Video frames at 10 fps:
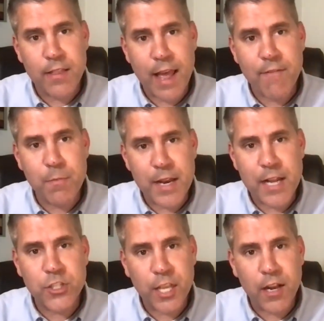they haven't been
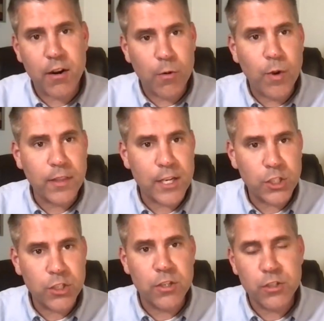educated on what they
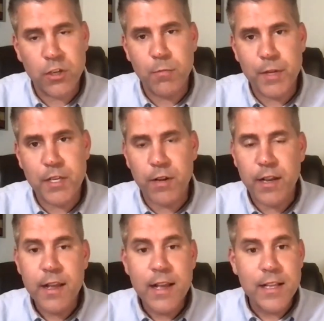should and shouldn't be doing.